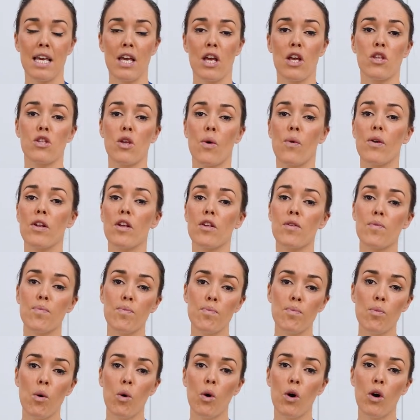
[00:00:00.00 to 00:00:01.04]
So it is
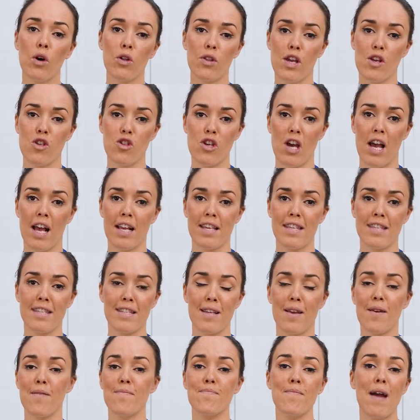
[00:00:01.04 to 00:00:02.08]
more than just
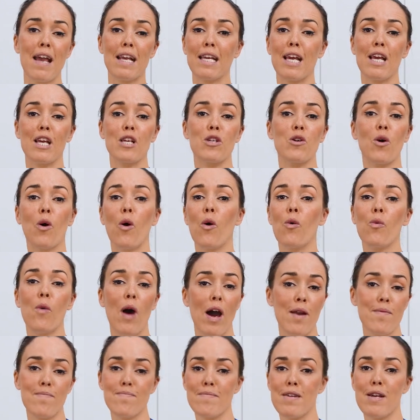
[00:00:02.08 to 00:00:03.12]
making your
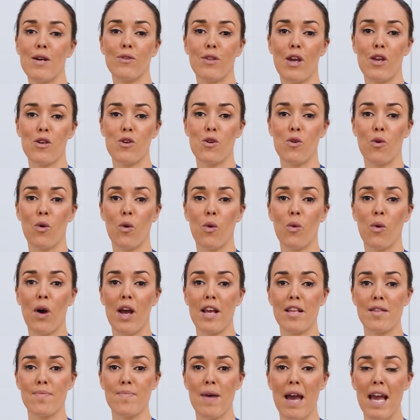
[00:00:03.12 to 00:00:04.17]
one meal that you
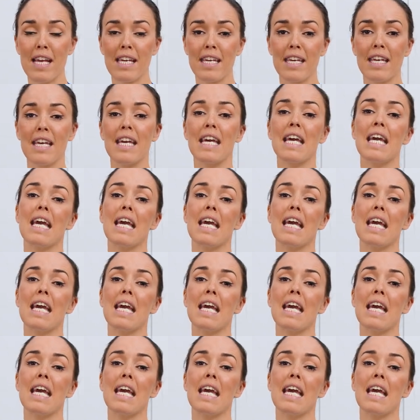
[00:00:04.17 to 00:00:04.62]
always make.